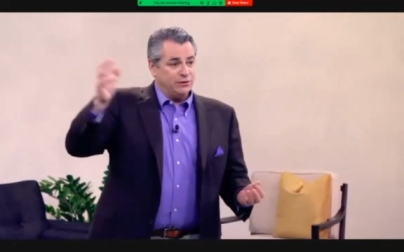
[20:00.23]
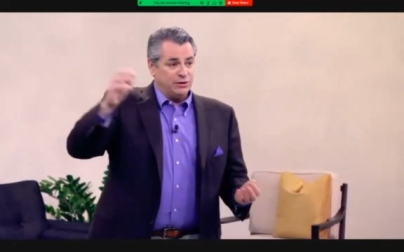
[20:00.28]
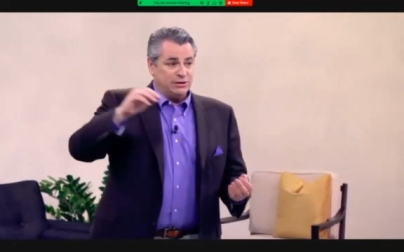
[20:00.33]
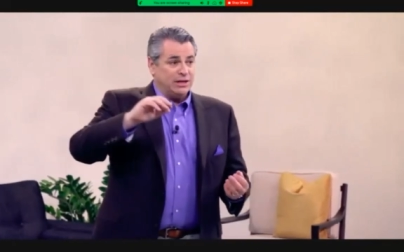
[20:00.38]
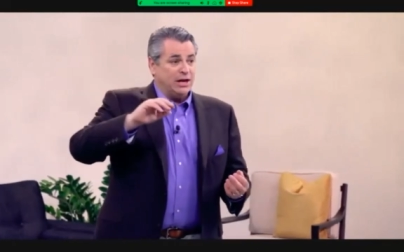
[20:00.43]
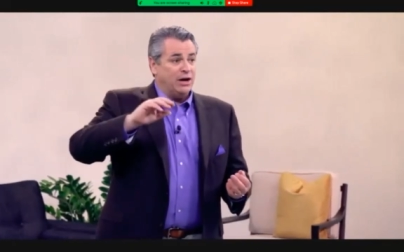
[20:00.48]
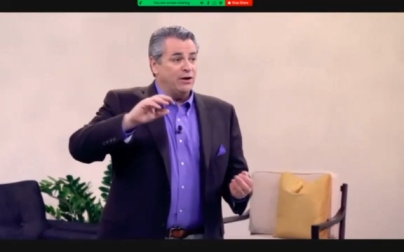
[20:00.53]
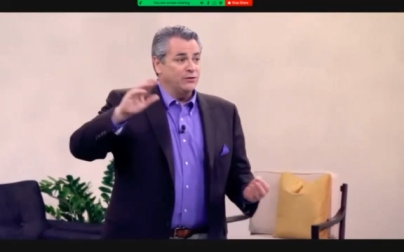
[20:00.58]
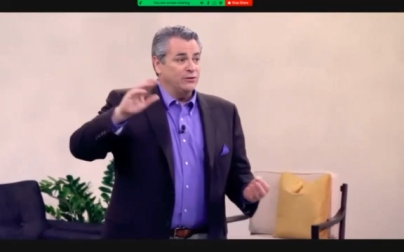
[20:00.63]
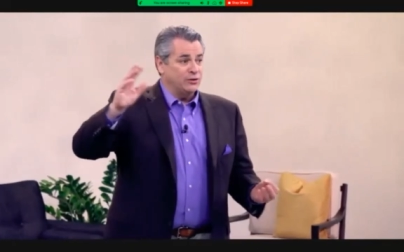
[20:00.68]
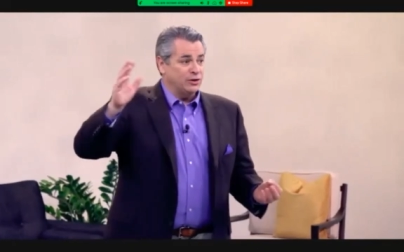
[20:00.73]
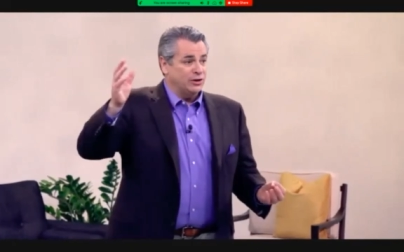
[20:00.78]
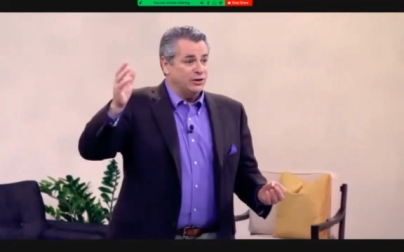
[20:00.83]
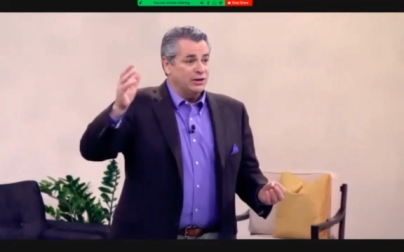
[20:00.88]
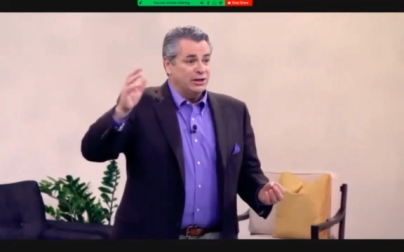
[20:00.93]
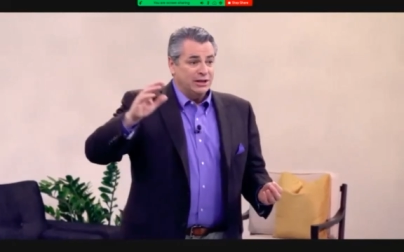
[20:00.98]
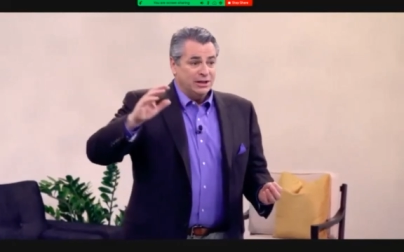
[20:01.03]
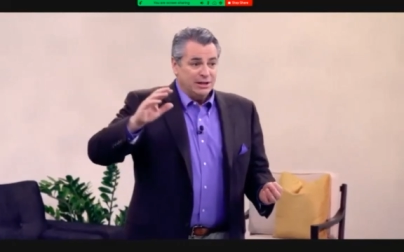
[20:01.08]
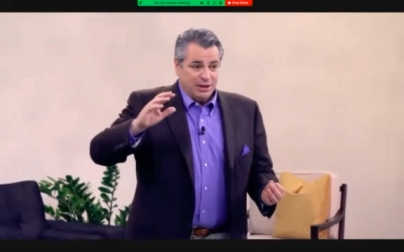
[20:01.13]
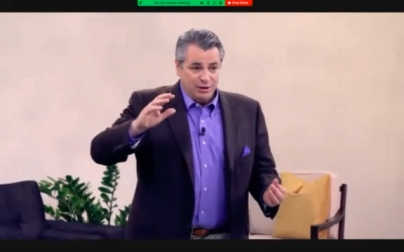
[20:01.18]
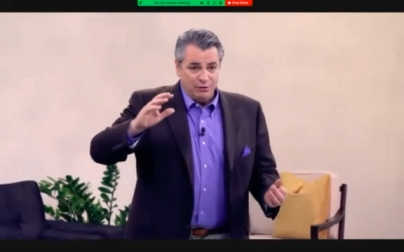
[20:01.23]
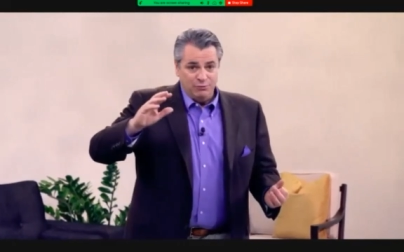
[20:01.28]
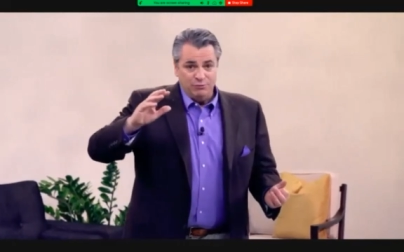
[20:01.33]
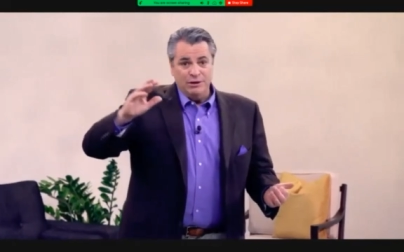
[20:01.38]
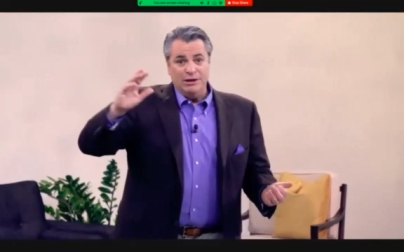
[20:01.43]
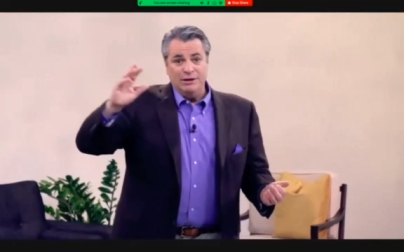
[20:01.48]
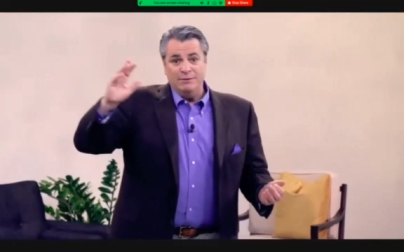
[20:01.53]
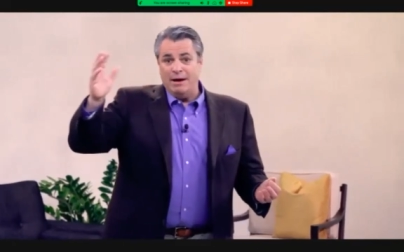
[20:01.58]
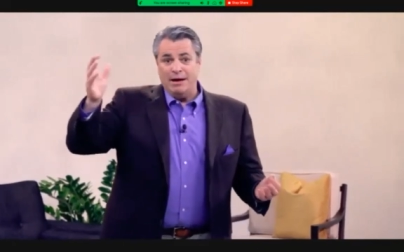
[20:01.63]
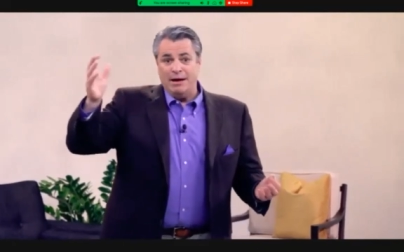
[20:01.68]
because now all of a sudden it
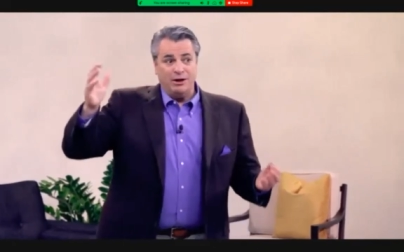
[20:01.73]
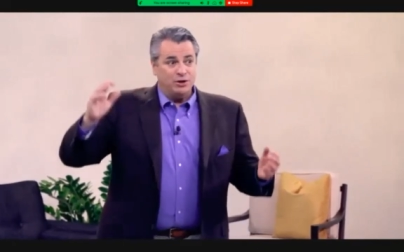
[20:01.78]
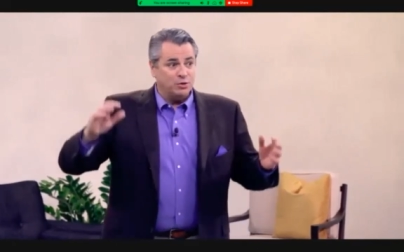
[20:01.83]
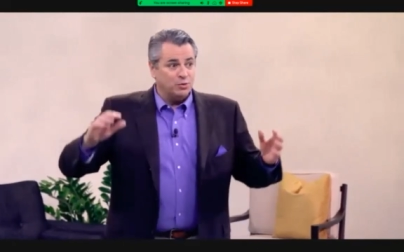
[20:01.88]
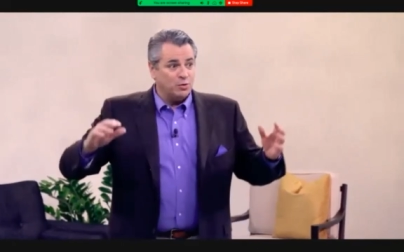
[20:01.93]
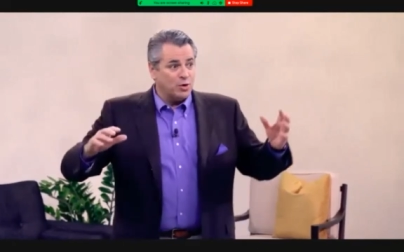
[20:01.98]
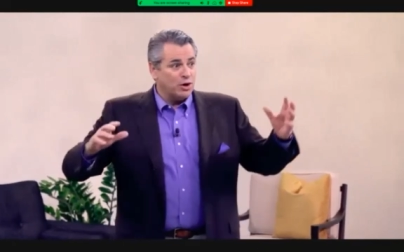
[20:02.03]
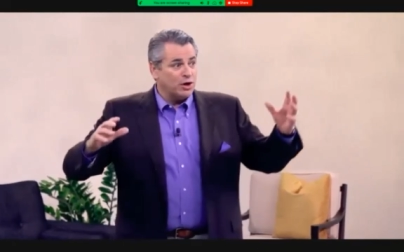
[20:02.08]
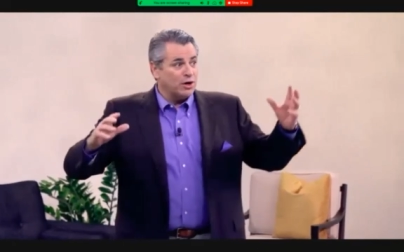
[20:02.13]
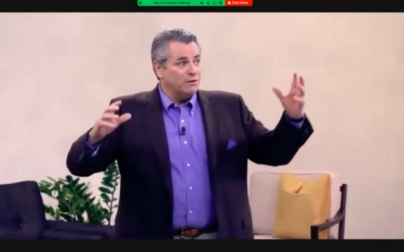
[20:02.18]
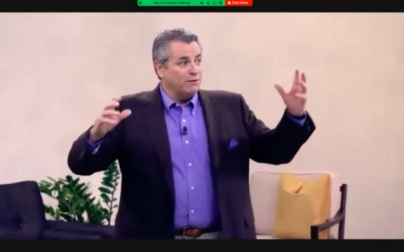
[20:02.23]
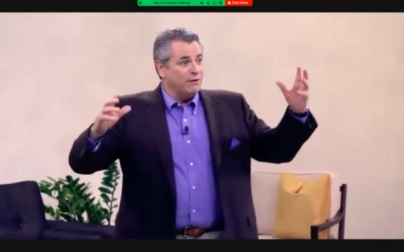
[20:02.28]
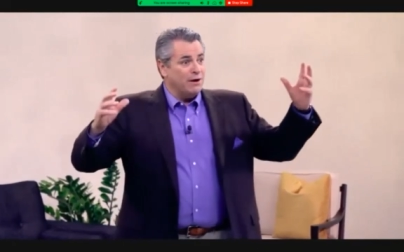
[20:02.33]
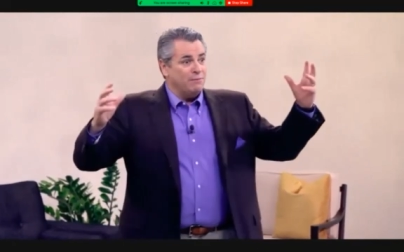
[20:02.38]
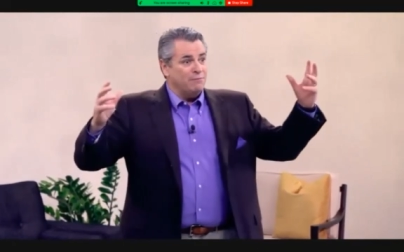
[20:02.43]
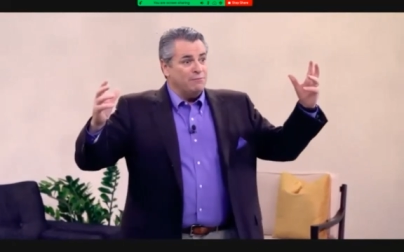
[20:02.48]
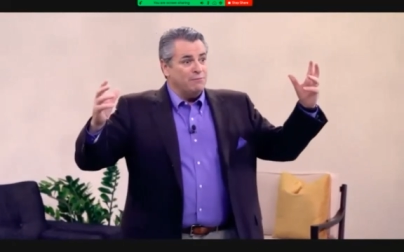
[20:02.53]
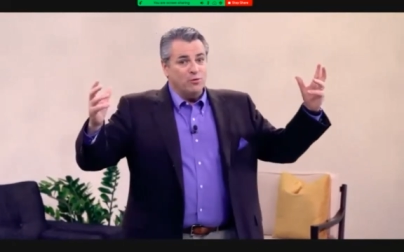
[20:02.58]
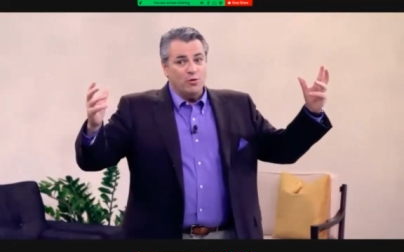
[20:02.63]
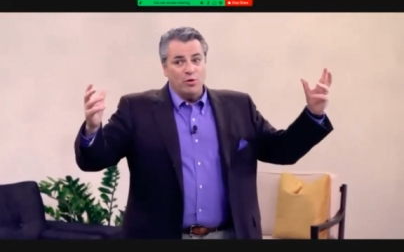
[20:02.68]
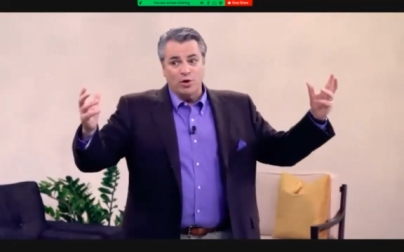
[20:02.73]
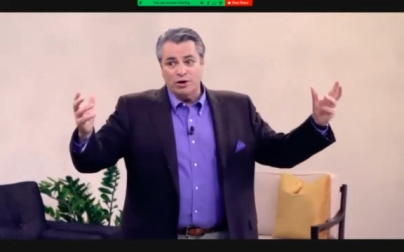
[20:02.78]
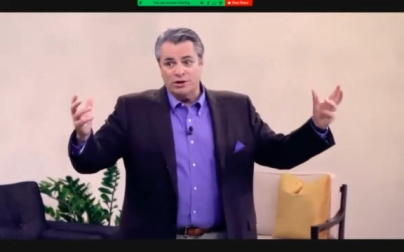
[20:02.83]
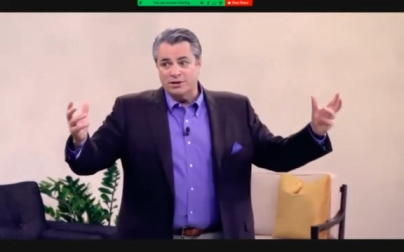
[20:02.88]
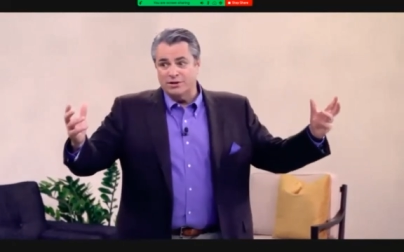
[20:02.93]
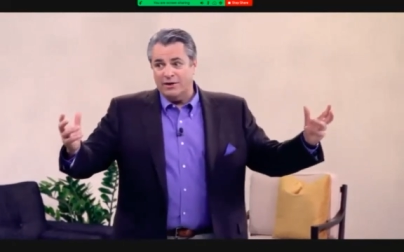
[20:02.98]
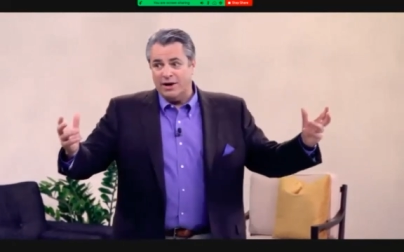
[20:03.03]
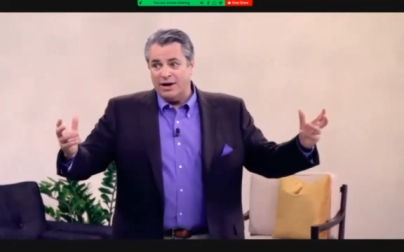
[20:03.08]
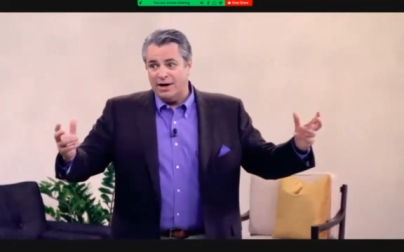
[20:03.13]
really matters. You're working around works of